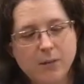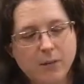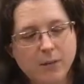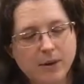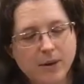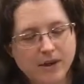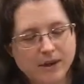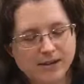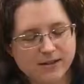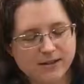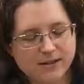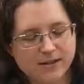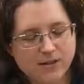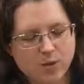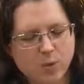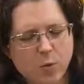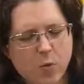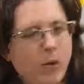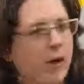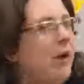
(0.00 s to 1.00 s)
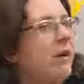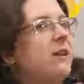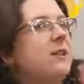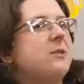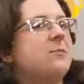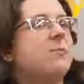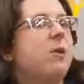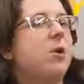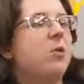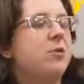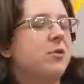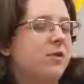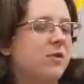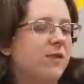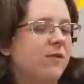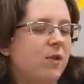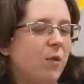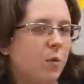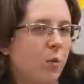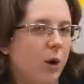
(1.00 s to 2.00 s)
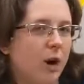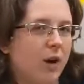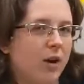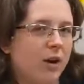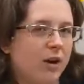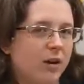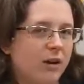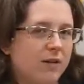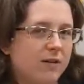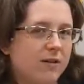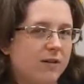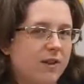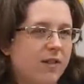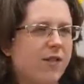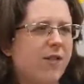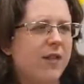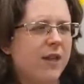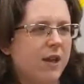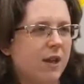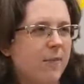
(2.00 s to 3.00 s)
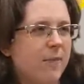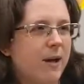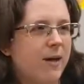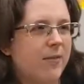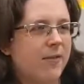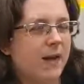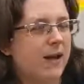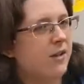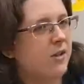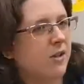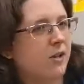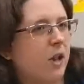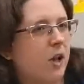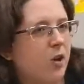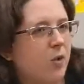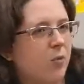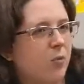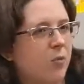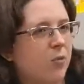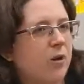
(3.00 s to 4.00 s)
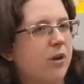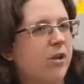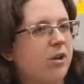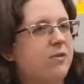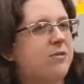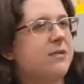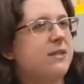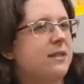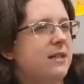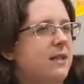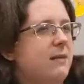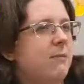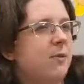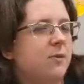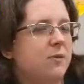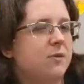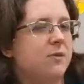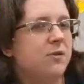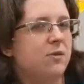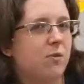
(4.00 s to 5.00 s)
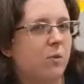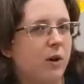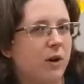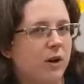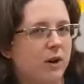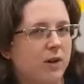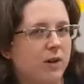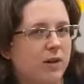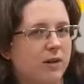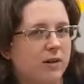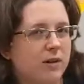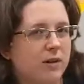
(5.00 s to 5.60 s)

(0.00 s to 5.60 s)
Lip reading: But where is most of the water? Think about that globe. Where do you see most of the water?